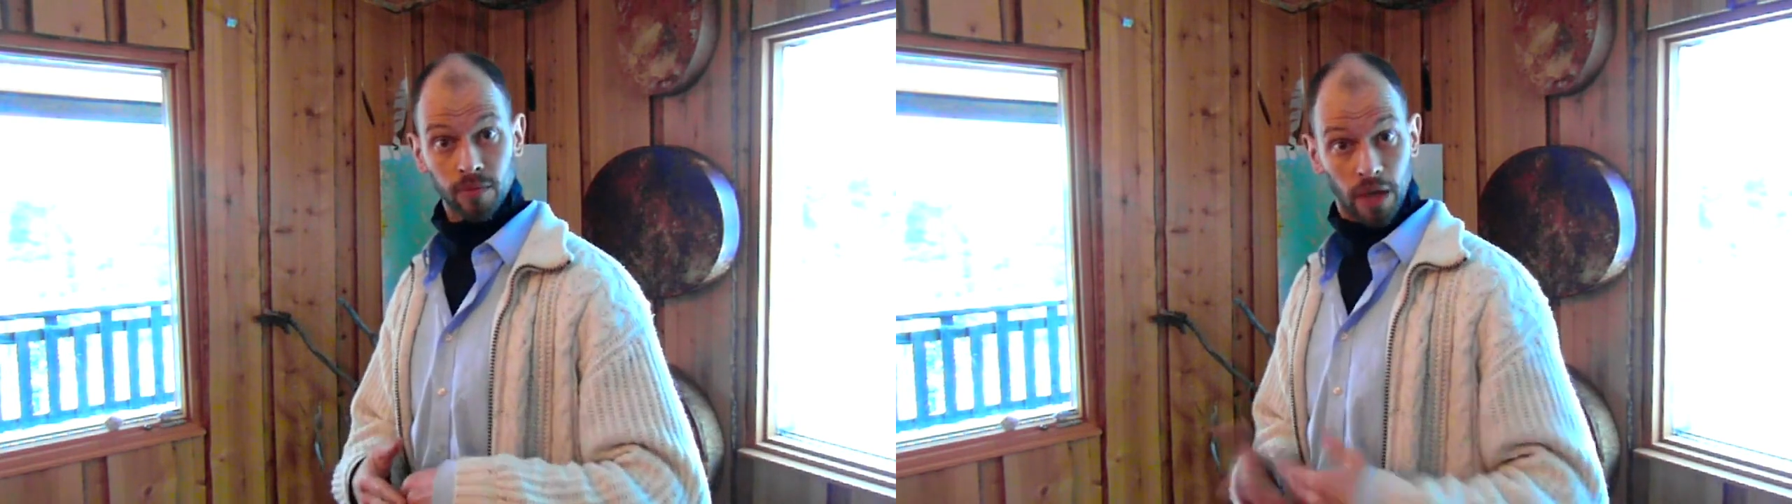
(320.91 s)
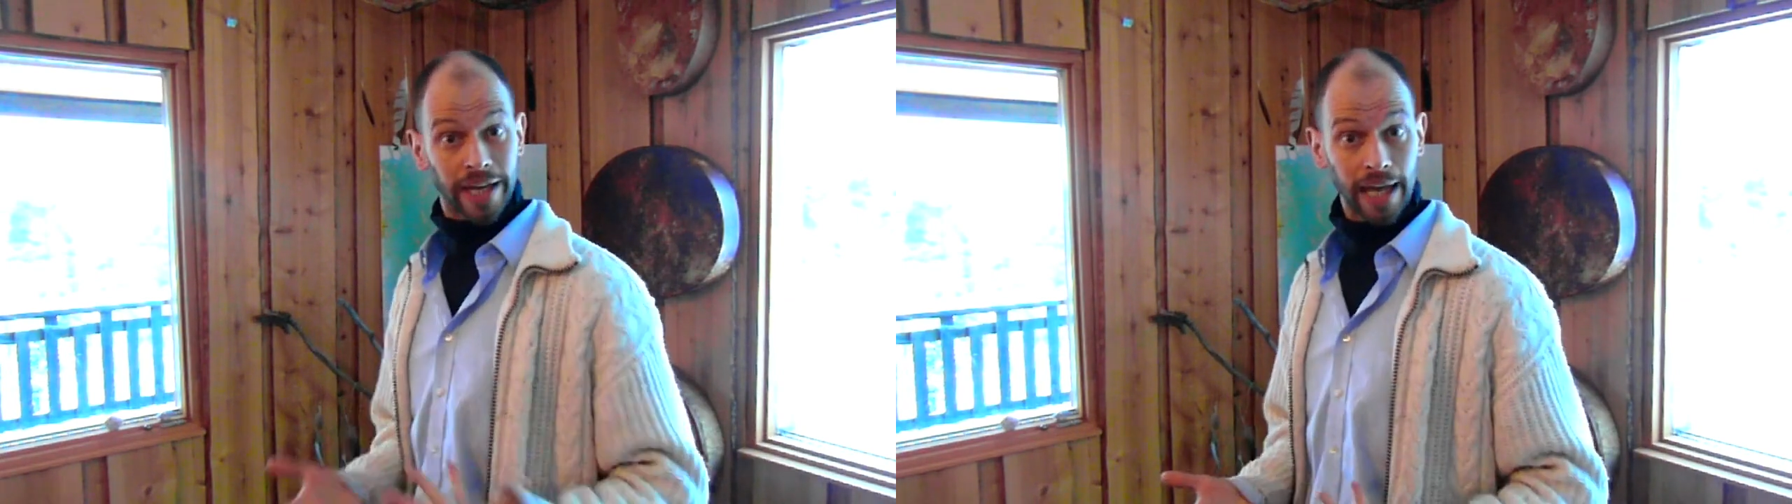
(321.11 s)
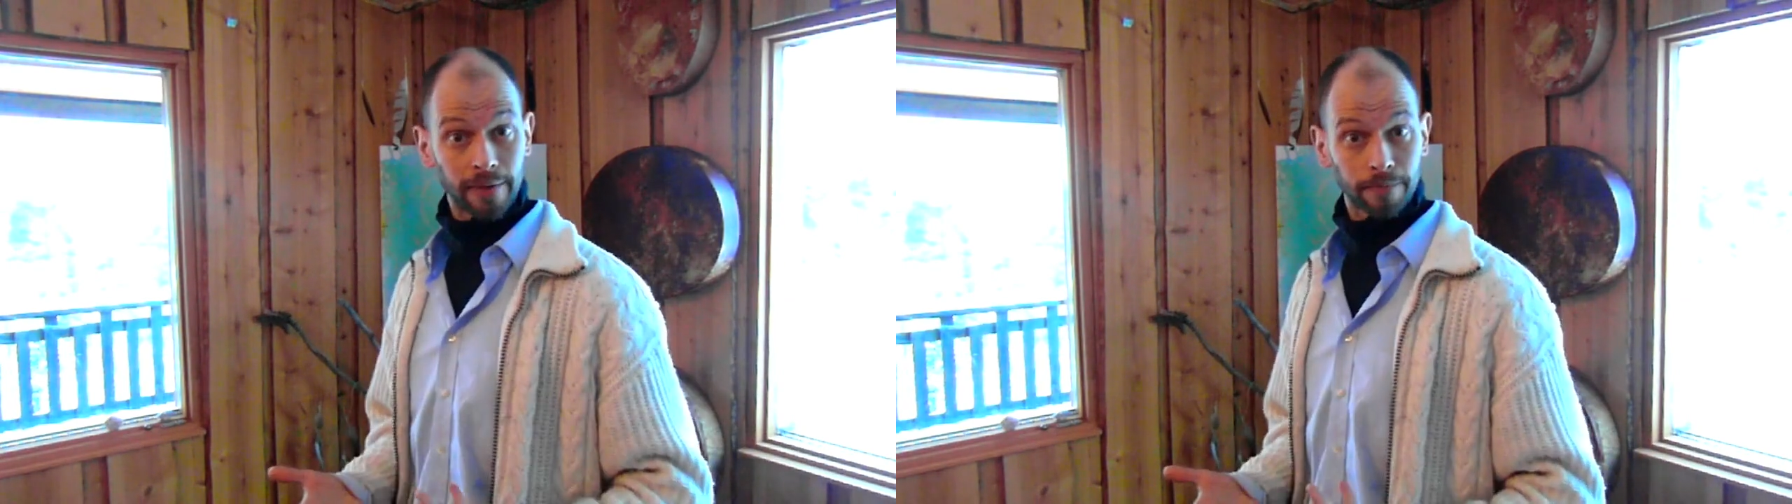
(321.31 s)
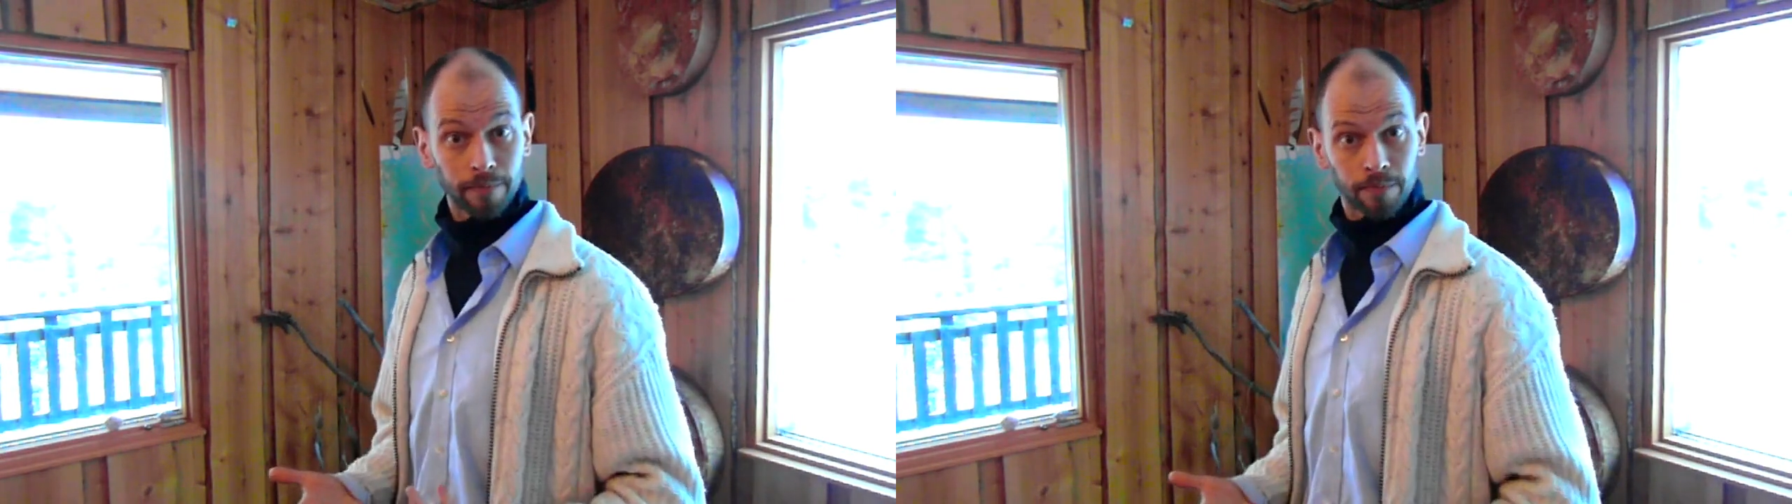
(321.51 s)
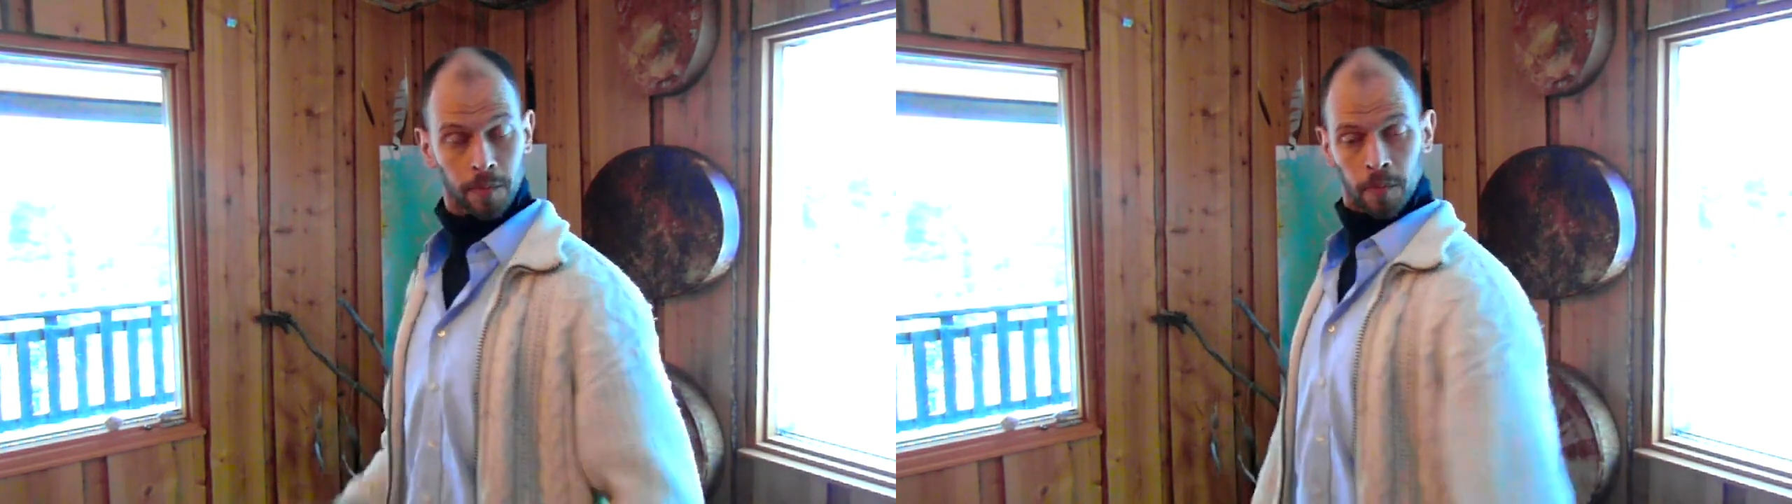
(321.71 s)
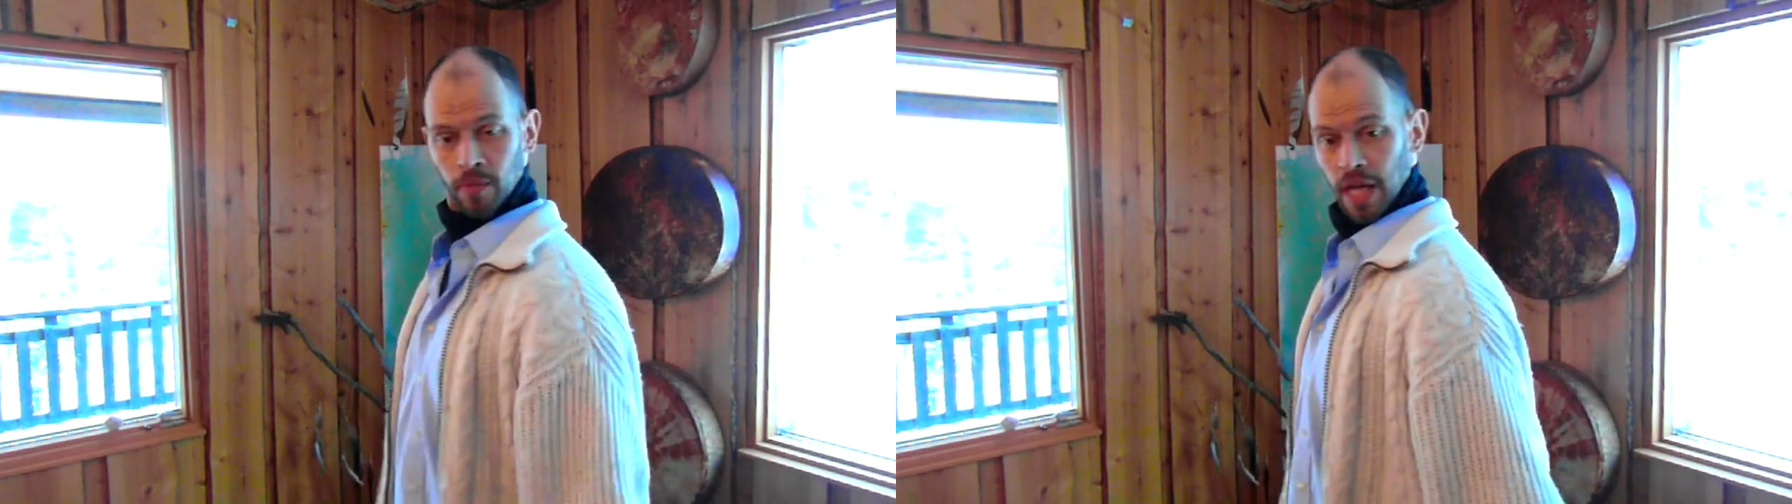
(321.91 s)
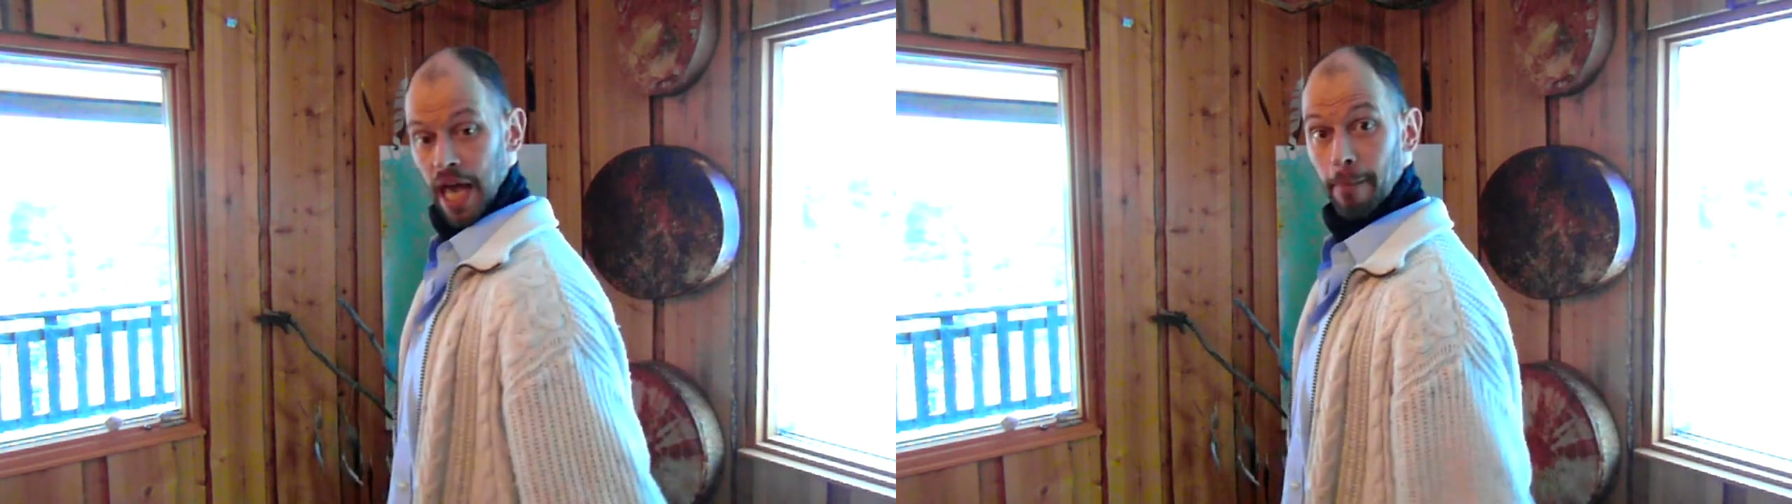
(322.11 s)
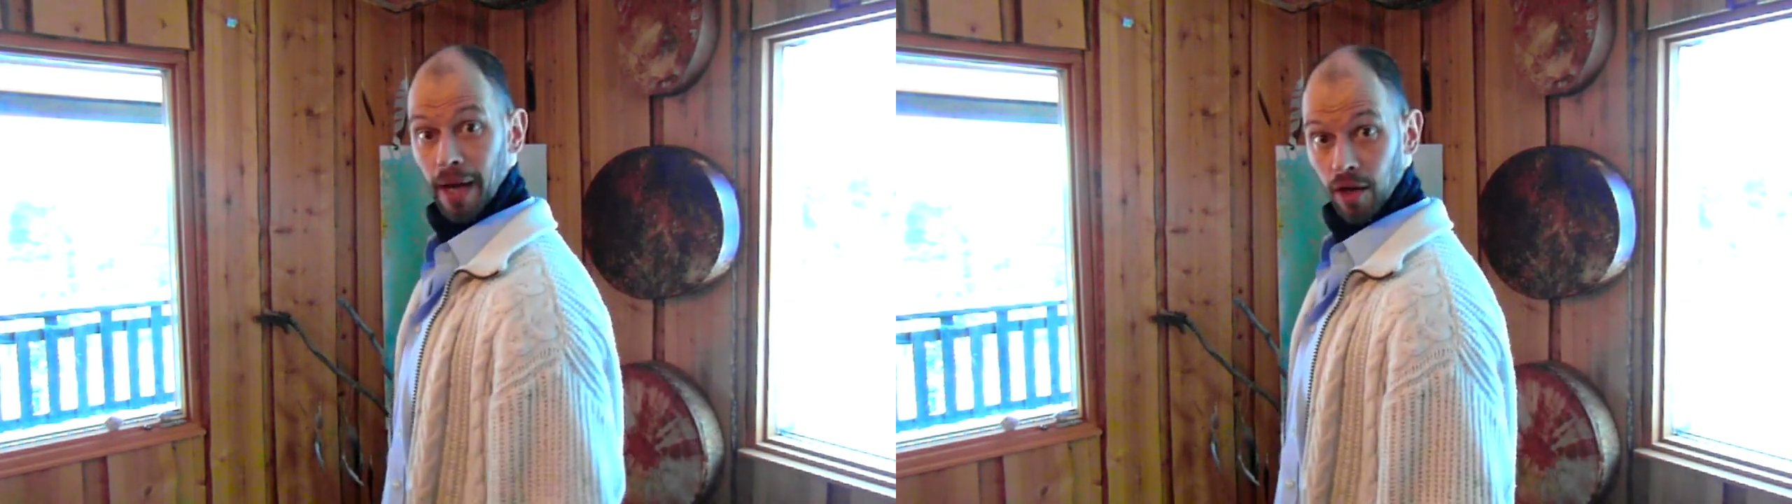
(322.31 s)
Again,
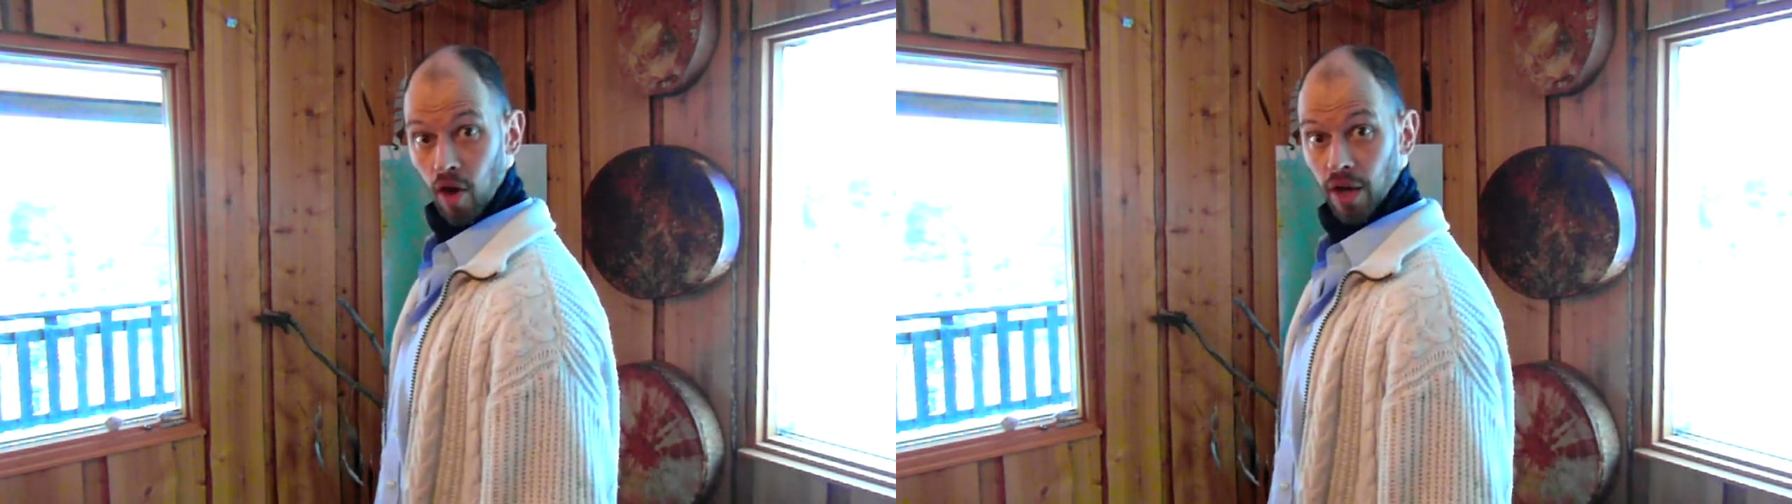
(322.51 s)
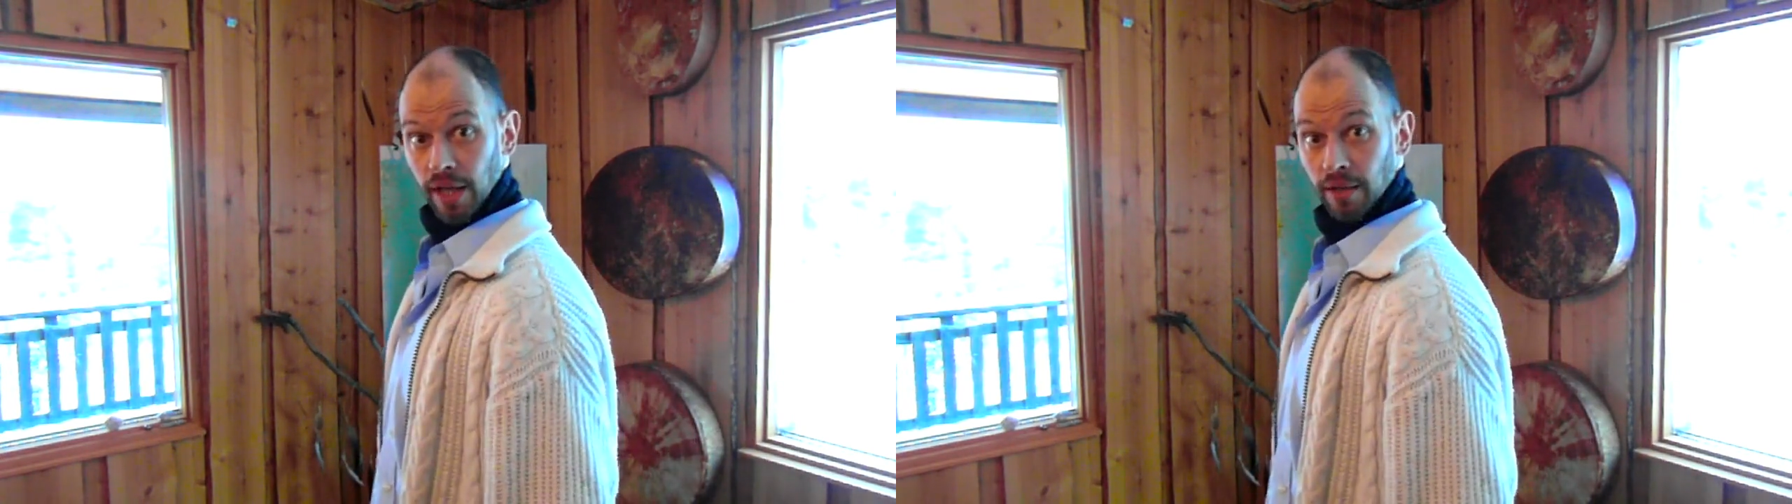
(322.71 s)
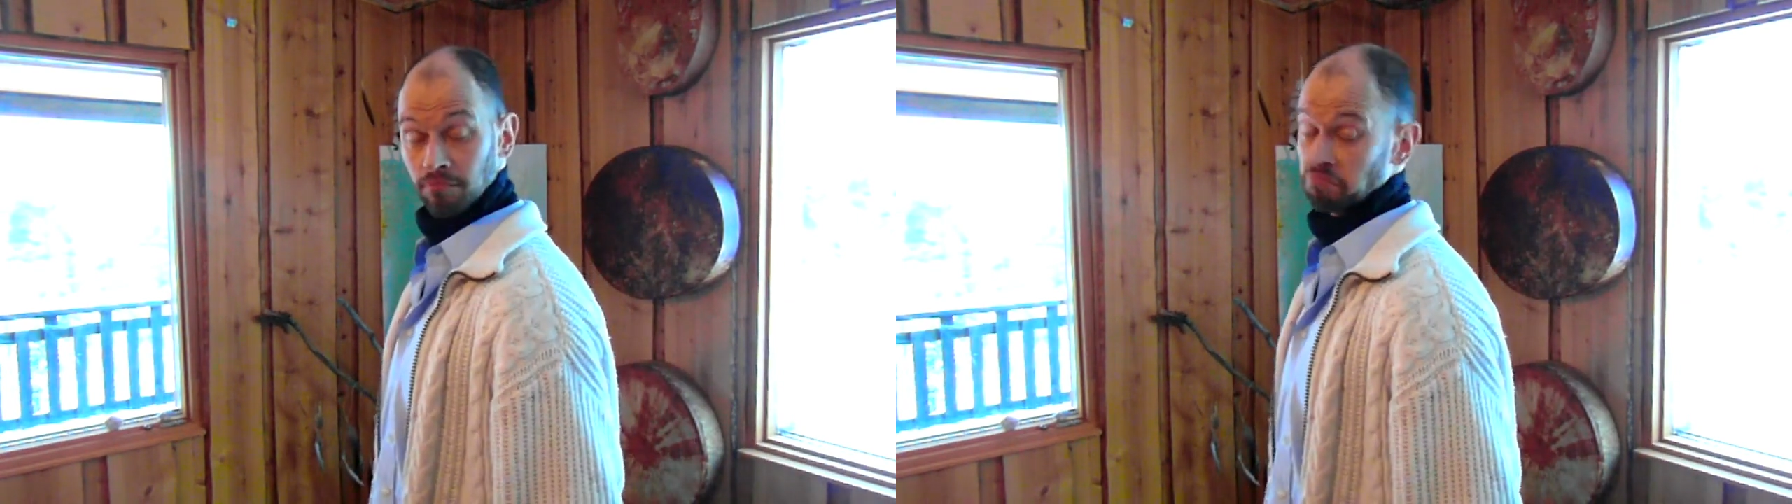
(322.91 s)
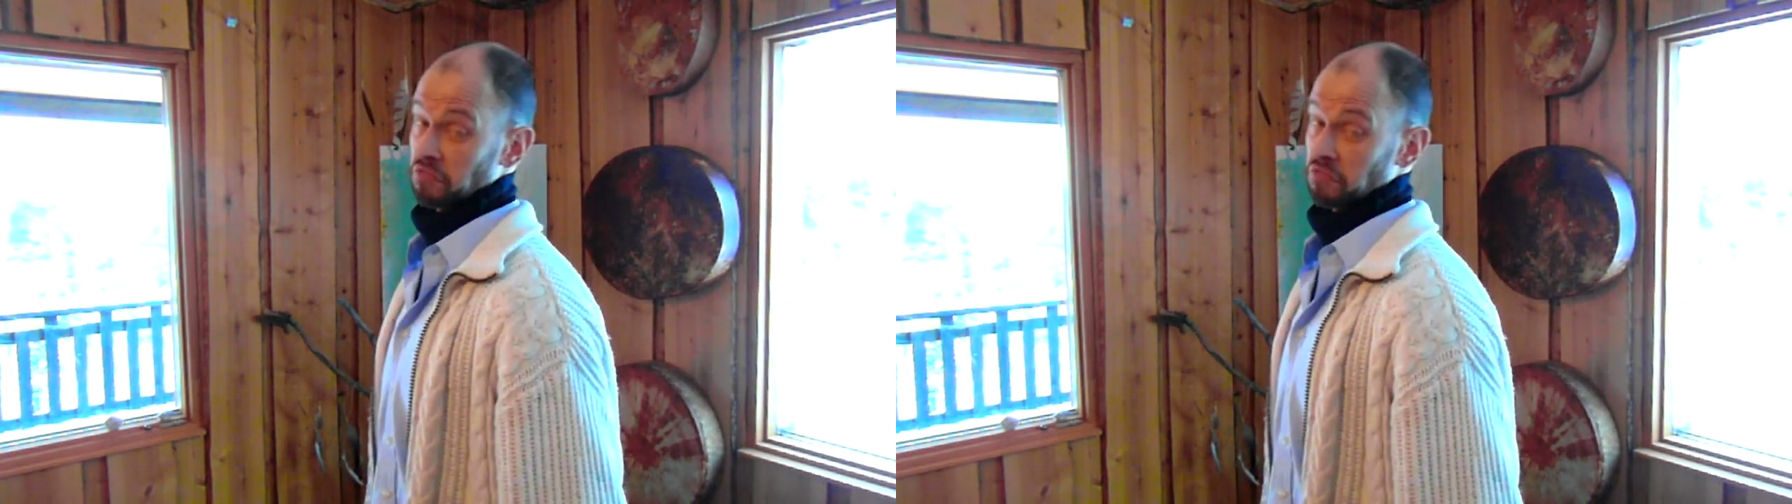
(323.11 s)
and by locking,